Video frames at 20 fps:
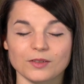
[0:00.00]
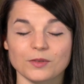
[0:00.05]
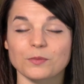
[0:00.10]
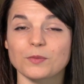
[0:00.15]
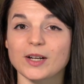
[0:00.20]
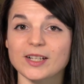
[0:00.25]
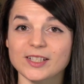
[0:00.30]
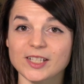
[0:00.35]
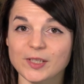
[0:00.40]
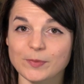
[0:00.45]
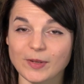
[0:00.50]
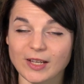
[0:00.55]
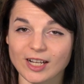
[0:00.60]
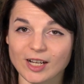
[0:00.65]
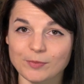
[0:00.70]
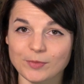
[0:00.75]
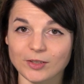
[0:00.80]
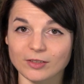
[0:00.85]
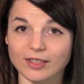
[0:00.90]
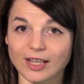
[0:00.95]
Want to speed
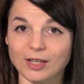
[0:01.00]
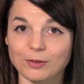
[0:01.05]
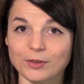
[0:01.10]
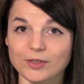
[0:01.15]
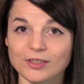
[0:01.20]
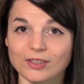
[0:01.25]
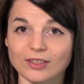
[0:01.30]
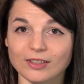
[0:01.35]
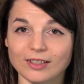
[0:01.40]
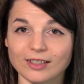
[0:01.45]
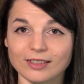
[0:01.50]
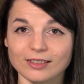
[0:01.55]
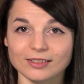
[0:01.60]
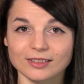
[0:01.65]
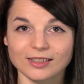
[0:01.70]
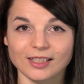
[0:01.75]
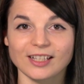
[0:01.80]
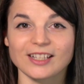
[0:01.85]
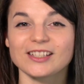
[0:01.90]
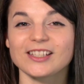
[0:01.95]
up your language learning?
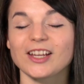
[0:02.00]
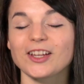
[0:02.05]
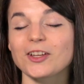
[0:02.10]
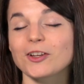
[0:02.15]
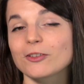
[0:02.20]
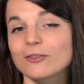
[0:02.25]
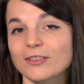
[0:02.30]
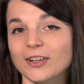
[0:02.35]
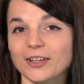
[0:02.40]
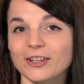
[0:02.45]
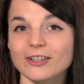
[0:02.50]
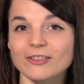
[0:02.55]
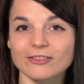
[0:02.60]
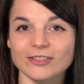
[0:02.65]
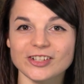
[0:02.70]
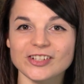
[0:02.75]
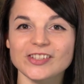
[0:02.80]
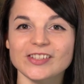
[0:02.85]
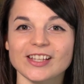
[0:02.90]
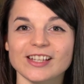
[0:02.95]
Take your very
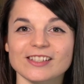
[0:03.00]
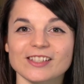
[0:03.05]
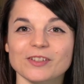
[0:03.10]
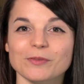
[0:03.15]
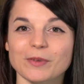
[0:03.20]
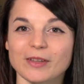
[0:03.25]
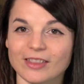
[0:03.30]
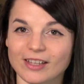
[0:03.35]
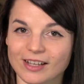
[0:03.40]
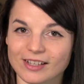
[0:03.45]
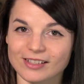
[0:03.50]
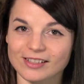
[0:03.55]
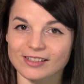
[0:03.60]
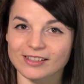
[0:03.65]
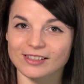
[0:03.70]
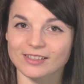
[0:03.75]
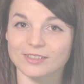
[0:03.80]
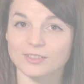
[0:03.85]
first lesson with us.